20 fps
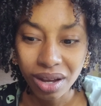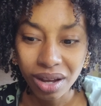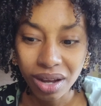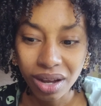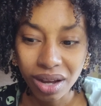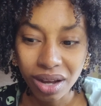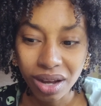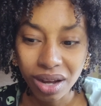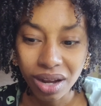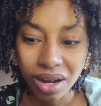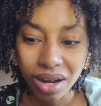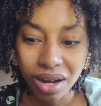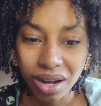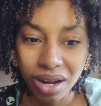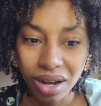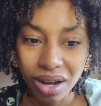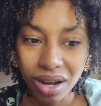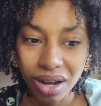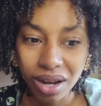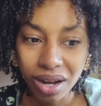
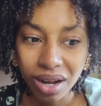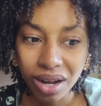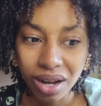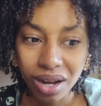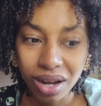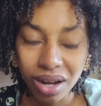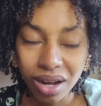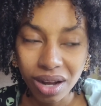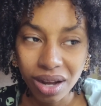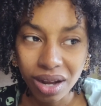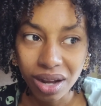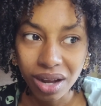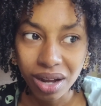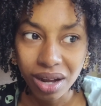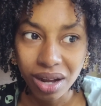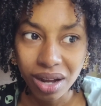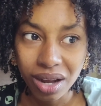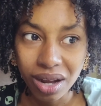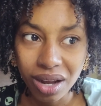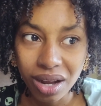
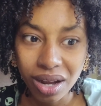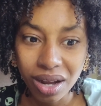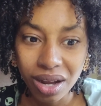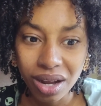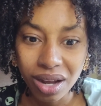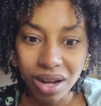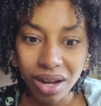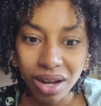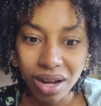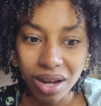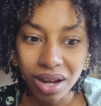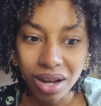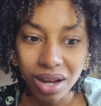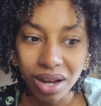[no speech]